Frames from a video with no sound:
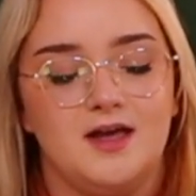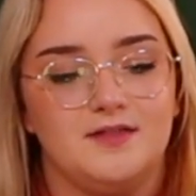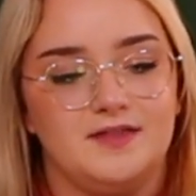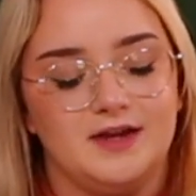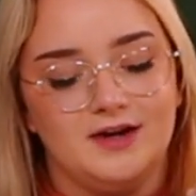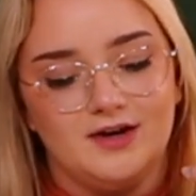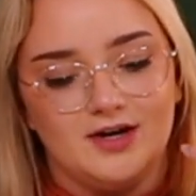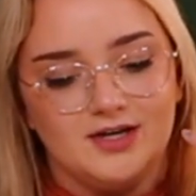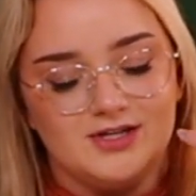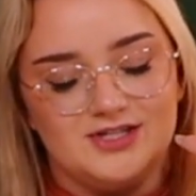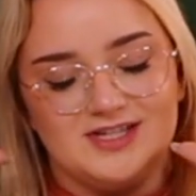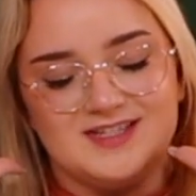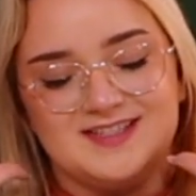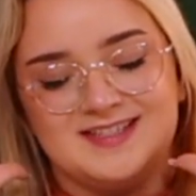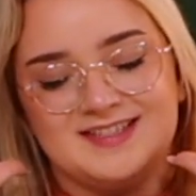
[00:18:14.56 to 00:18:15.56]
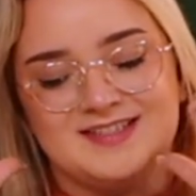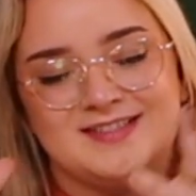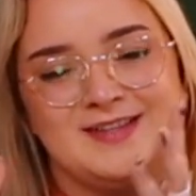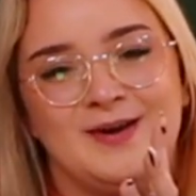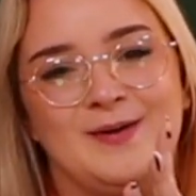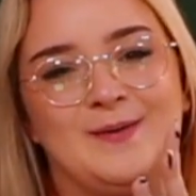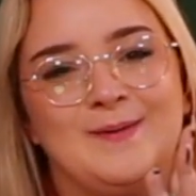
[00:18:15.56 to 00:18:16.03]
There are just
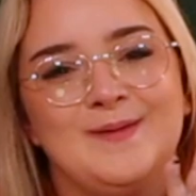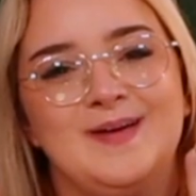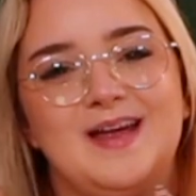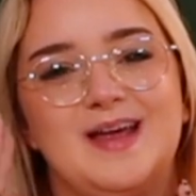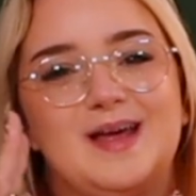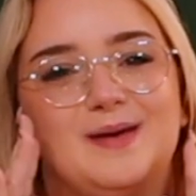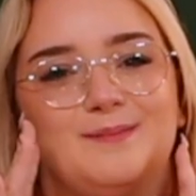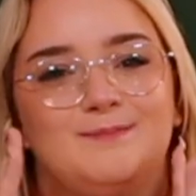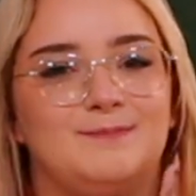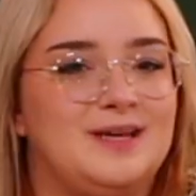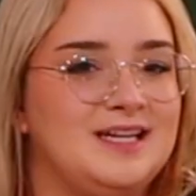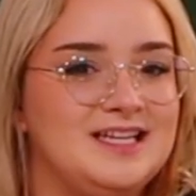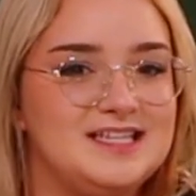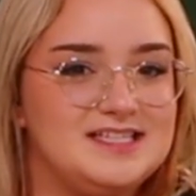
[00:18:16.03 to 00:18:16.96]
so many